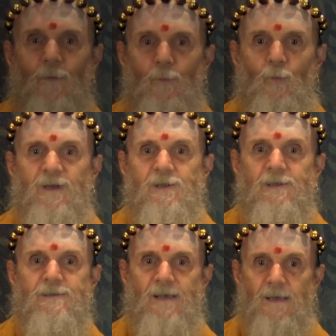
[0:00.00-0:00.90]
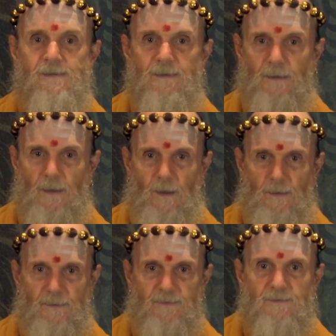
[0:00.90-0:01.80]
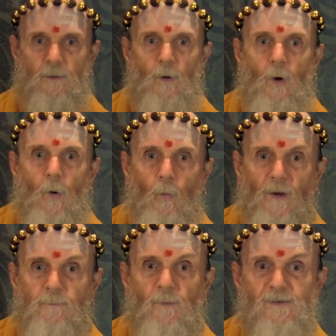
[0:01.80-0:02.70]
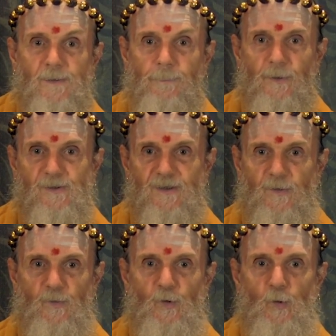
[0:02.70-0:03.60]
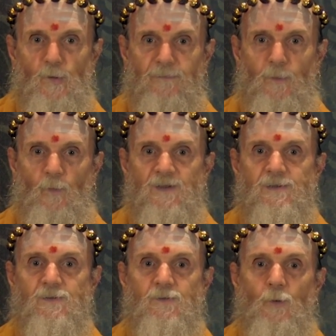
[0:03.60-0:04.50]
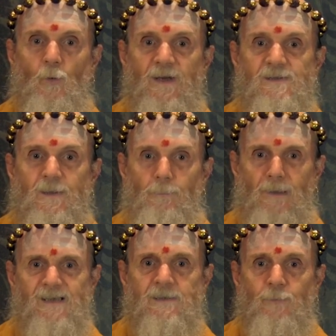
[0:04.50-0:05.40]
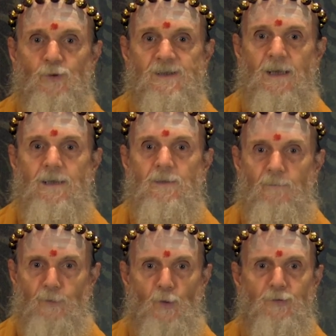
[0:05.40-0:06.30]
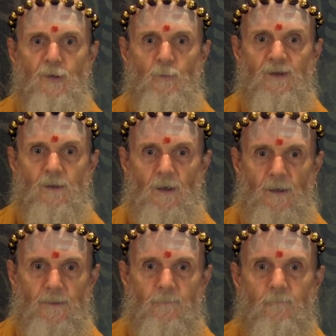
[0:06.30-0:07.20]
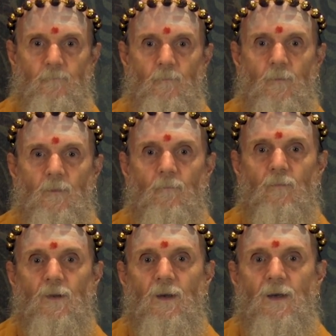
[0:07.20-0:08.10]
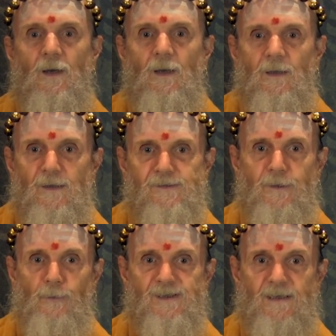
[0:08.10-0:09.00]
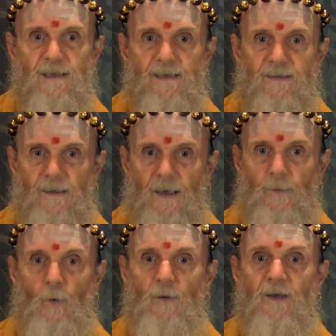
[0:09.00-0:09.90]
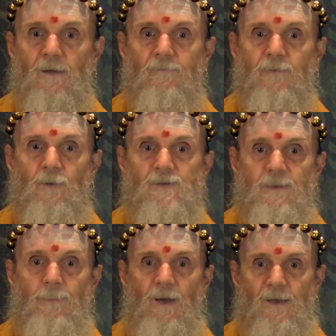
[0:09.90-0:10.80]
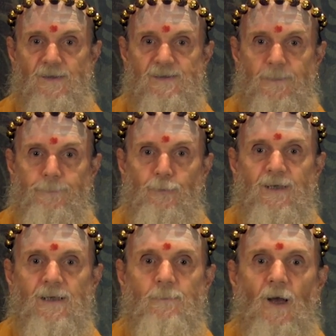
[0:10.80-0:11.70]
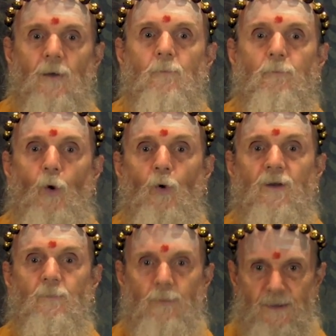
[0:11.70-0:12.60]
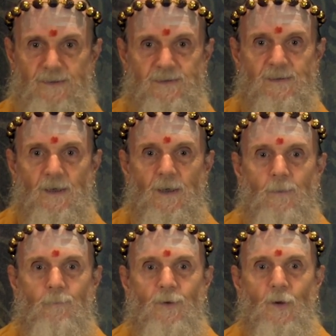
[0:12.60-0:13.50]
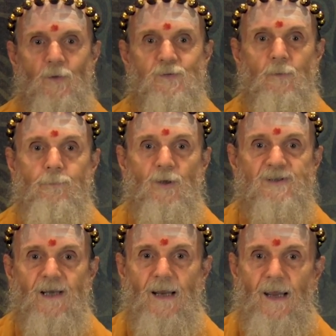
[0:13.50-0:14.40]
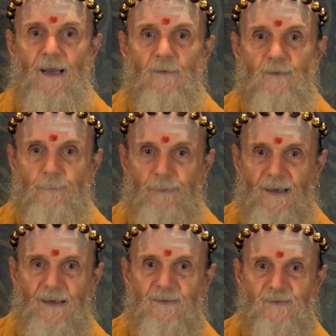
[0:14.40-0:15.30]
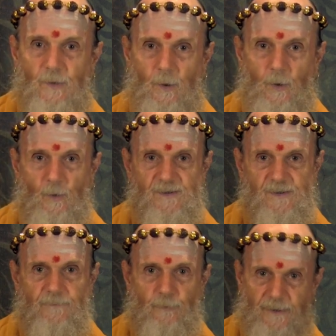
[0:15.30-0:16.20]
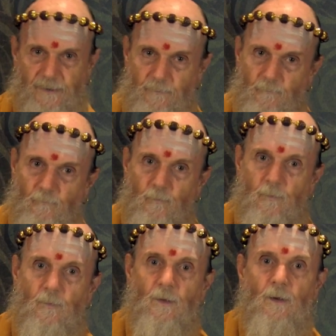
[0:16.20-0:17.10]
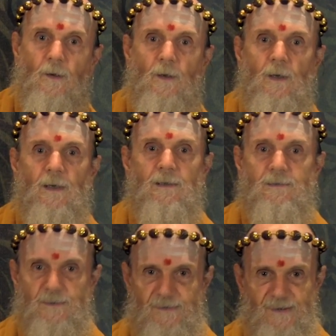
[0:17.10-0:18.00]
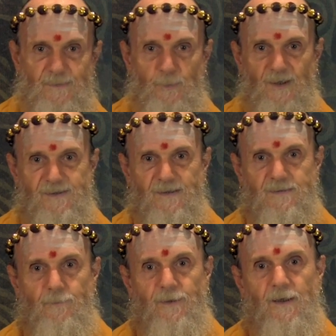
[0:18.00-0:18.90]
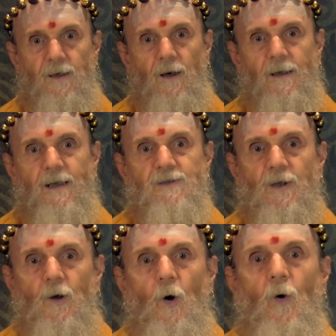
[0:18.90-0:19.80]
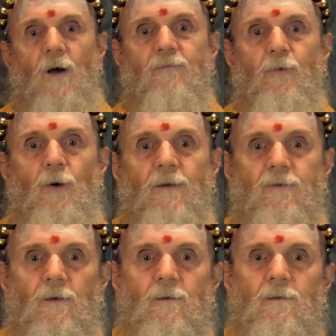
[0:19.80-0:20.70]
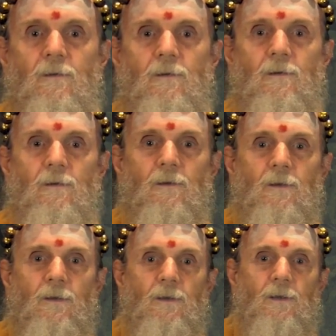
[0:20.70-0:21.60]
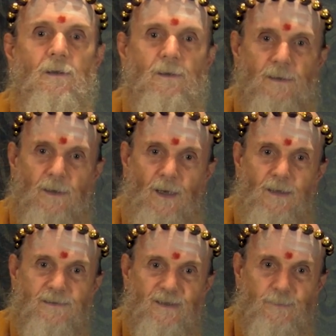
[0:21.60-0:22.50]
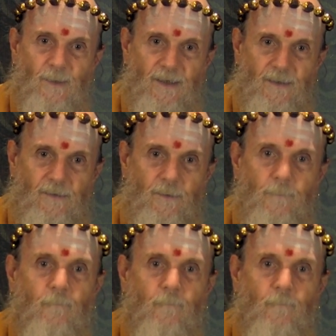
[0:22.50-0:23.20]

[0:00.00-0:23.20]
rishis asked the gods, What must a person do if he wishes to reach the blissful state of union with God? is there a state that not only confers upon us supreme, unbroken bliss, but also puts an end to pain, sorrow, and suffering? Does this process of reincarnation go on forever? The gods explained